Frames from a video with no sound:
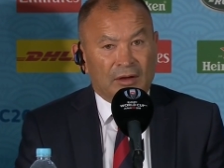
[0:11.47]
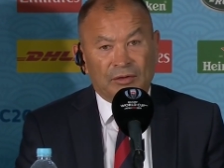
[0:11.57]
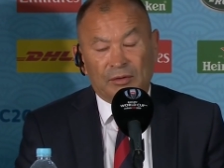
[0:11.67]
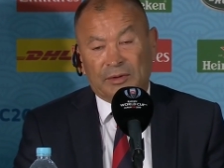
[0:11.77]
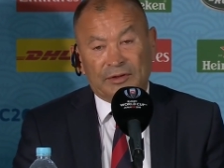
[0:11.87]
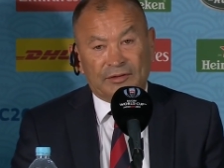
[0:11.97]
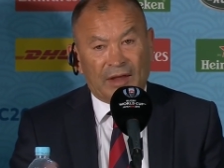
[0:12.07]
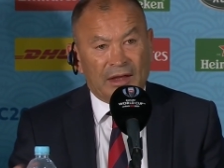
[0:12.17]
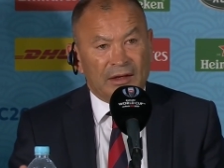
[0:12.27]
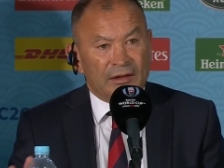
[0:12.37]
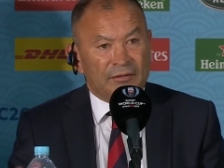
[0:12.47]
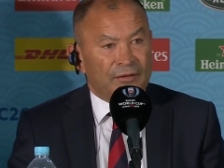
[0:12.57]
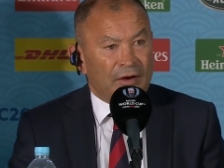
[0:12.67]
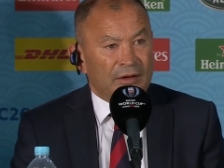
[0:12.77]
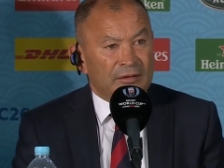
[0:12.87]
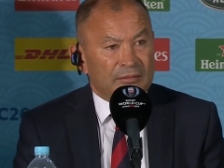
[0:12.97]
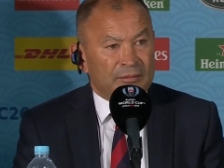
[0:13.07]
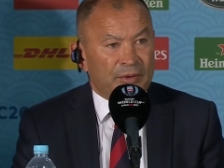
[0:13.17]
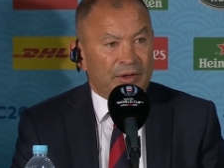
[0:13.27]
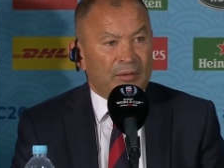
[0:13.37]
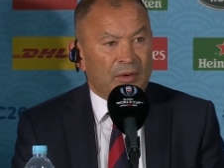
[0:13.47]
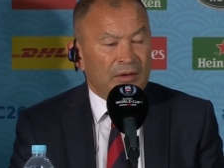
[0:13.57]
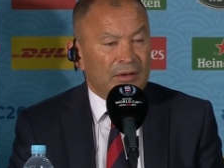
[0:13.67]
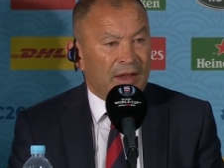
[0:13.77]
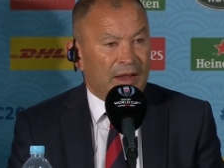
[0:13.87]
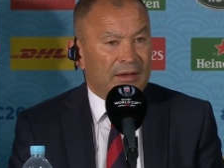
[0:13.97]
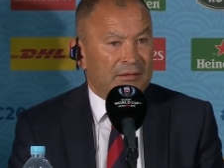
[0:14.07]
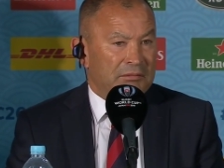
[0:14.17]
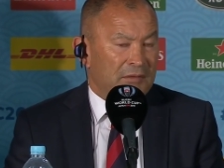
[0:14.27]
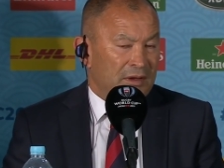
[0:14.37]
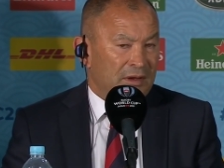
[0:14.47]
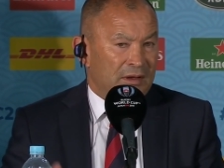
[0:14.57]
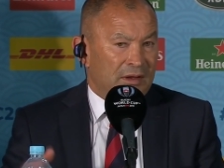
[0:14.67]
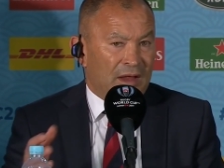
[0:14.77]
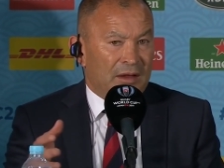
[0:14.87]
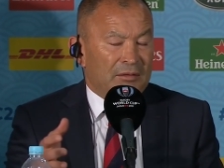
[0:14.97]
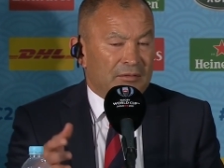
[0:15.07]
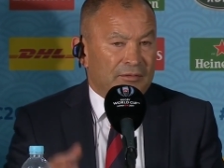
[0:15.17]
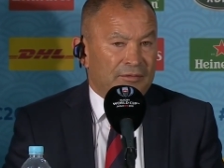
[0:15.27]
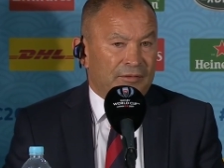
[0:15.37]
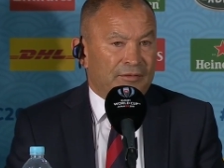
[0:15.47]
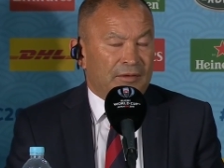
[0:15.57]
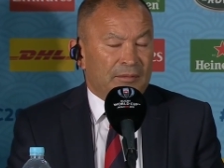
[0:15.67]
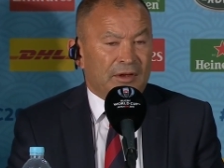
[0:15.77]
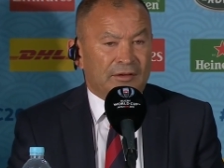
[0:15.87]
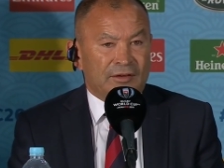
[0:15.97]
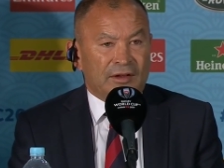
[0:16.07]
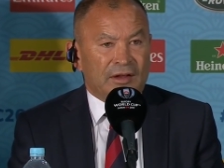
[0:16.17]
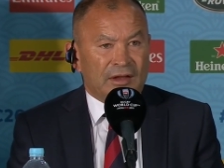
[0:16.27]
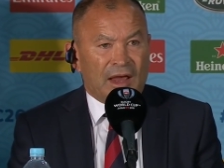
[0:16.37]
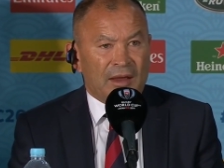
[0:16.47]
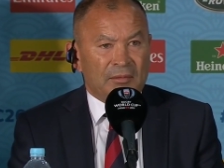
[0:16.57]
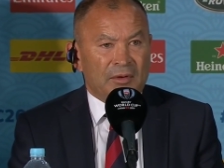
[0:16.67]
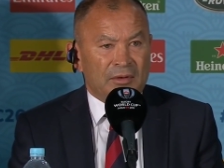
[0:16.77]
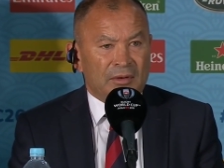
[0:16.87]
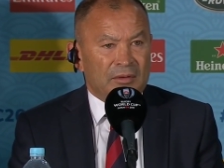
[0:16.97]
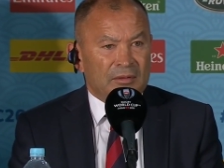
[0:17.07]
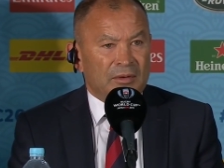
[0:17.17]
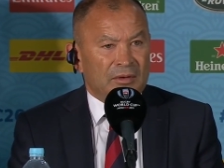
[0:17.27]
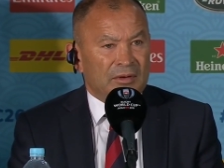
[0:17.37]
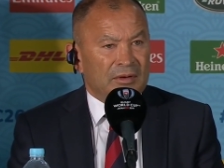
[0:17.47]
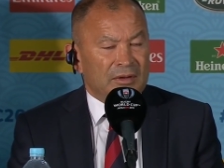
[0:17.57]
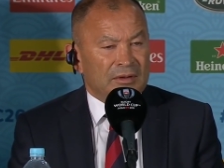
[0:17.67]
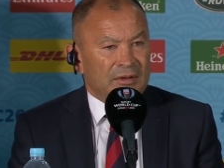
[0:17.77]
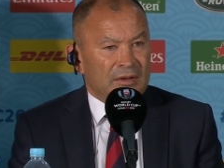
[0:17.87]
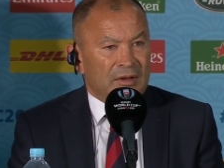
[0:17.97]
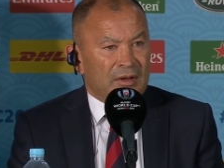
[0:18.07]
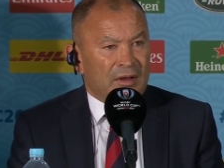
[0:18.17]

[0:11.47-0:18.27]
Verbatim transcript: I thought we stayed in the fight pretty well. And, you know, fifty minutes into the game, we were... We were